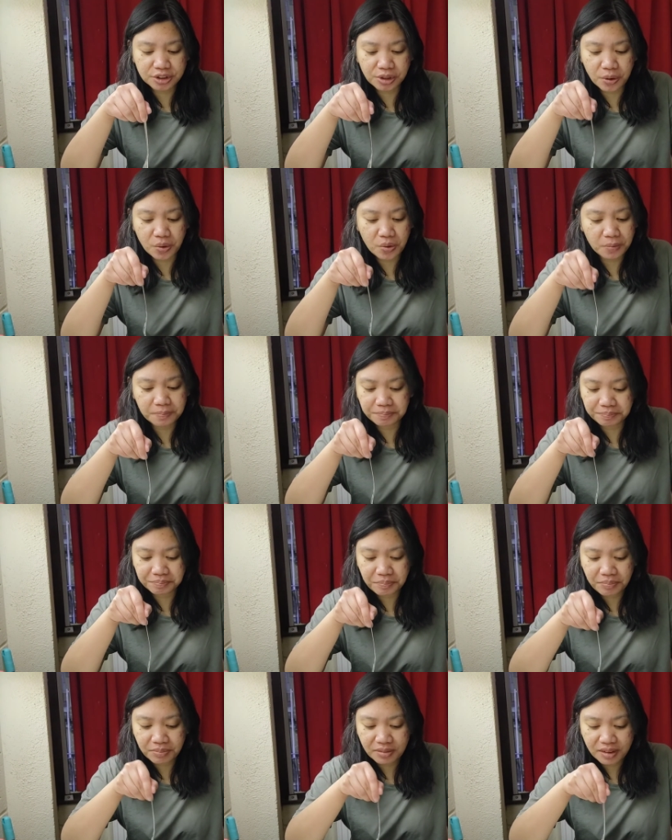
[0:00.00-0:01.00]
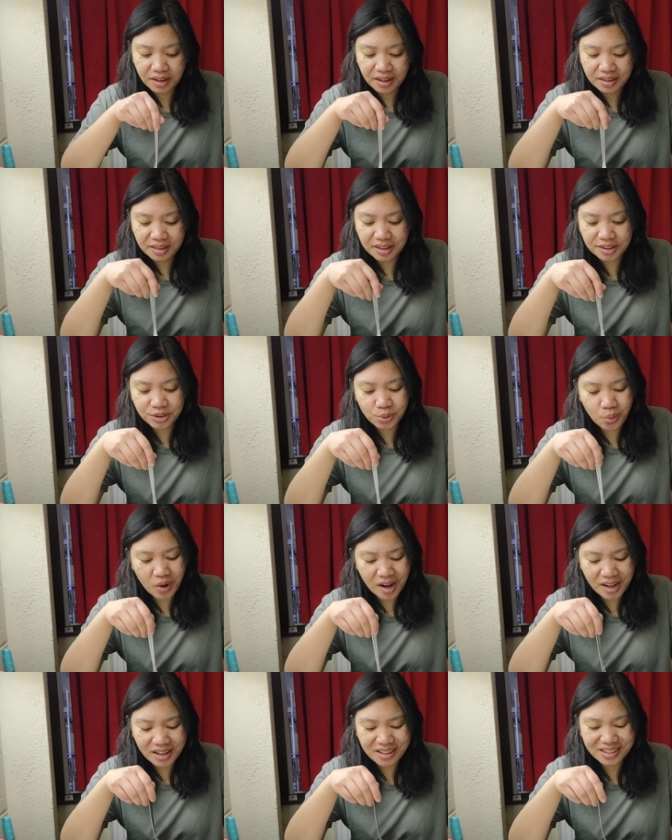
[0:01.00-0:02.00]
So this
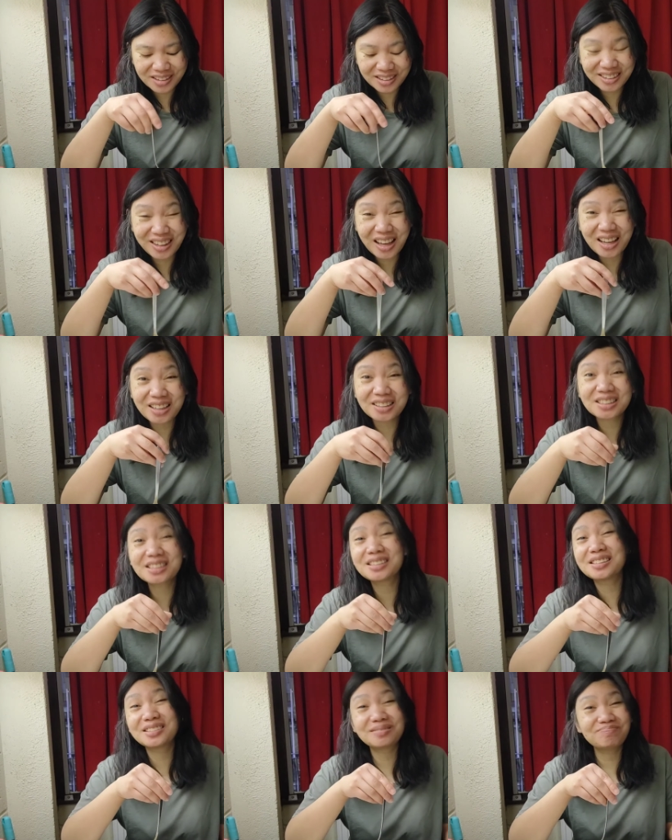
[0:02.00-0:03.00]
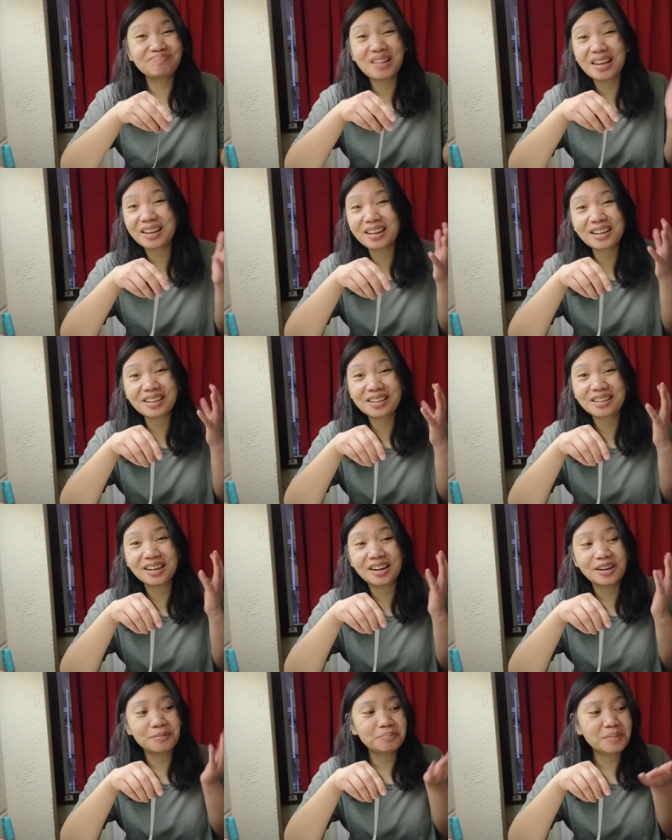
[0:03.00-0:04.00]
one tastes like
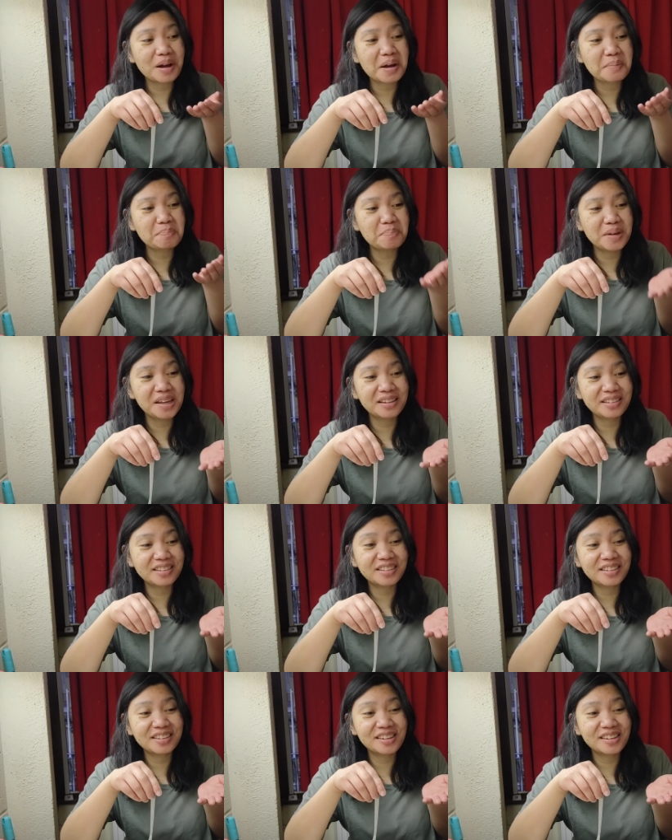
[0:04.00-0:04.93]
um, a bit